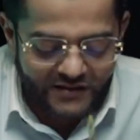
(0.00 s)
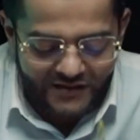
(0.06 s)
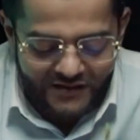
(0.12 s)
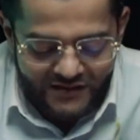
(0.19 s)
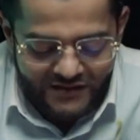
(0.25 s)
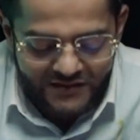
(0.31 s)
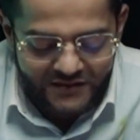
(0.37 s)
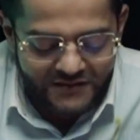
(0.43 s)

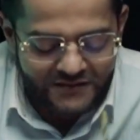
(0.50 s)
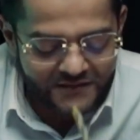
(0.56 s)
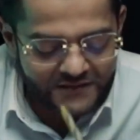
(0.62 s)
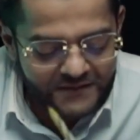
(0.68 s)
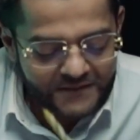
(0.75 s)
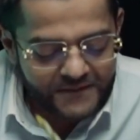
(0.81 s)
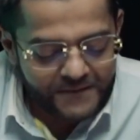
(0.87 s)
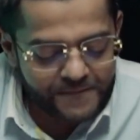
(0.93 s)
Because
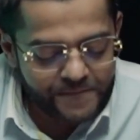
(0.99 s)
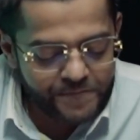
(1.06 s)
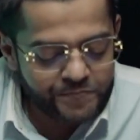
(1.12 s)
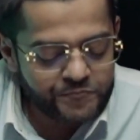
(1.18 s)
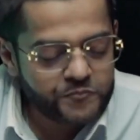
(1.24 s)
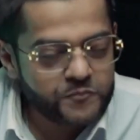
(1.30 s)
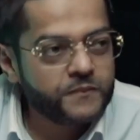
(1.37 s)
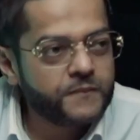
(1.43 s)
it's true.
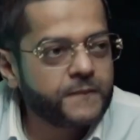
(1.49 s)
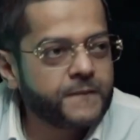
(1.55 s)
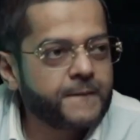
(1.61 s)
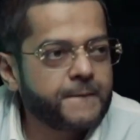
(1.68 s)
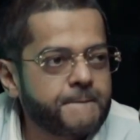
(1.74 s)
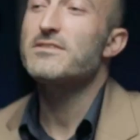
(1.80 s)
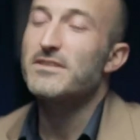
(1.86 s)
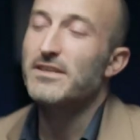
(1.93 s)

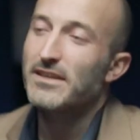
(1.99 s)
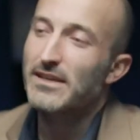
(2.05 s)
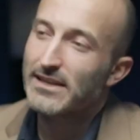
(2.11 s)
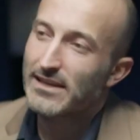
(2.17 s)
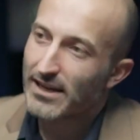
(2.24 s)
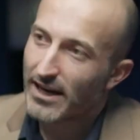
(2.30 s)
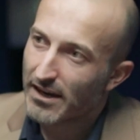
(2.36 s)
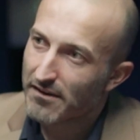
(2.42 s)
Everything
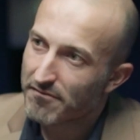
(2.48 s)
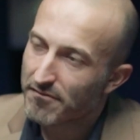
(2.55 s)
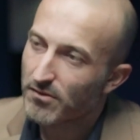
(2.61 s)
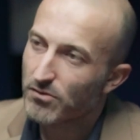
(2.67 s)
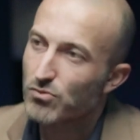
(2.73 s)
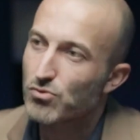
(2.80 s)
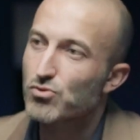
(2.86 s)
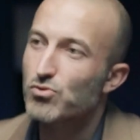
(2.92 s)
in
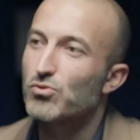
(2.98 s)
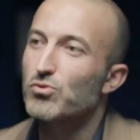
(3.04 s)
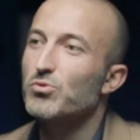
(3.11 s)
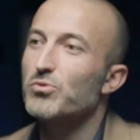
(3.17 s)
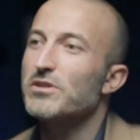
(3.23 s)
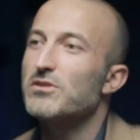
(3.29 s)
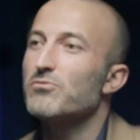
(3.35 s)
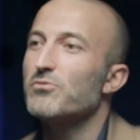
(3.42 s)
life, you should
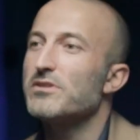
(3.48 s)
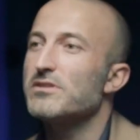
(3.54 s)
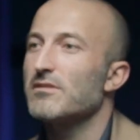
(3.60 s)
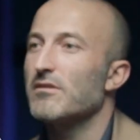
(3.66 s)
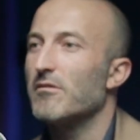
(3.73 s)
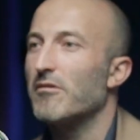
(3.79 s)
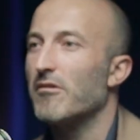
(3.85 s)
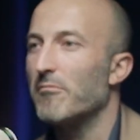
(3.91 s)
do it
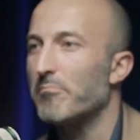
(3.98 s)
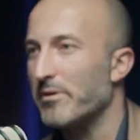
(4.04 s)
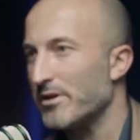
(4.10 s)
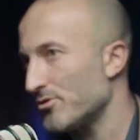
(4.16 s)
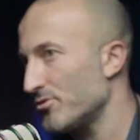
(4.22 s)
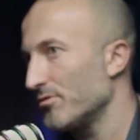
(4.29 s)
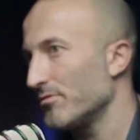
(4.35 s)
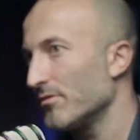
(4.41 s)
with
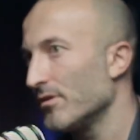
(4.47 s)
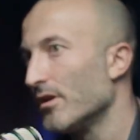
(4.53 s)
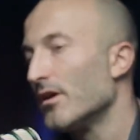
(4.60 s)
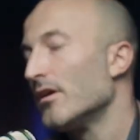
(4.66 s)
passion.